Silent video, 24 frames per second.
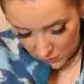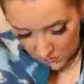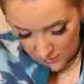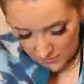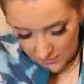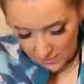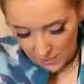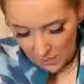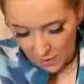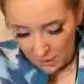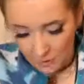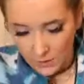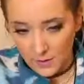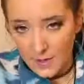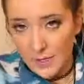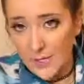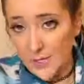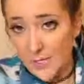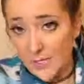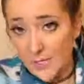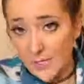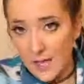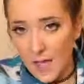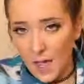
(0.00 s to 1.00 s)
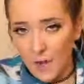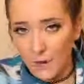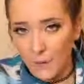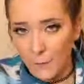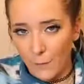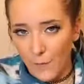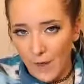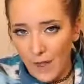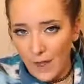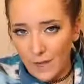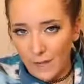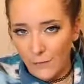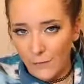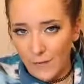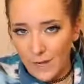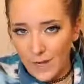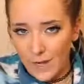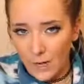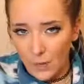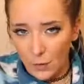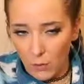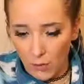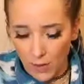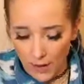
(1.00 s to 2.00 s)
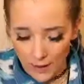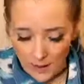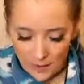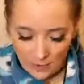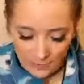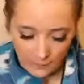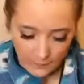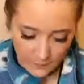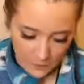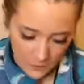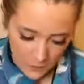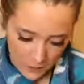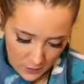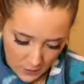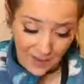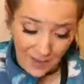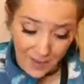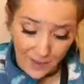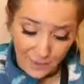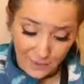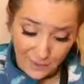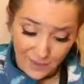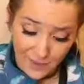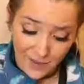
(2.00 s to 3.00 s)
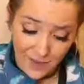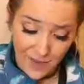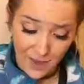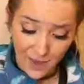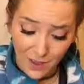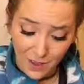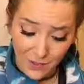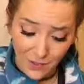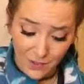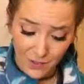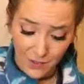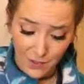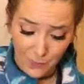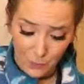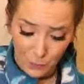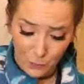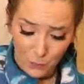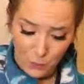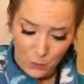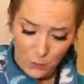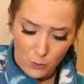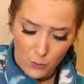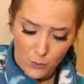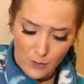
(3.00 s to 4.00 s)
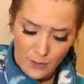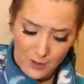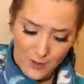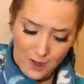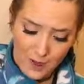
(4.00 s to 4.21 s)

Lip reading: couldn't tell, this is not a 5-minute craft. I feel like a good rule with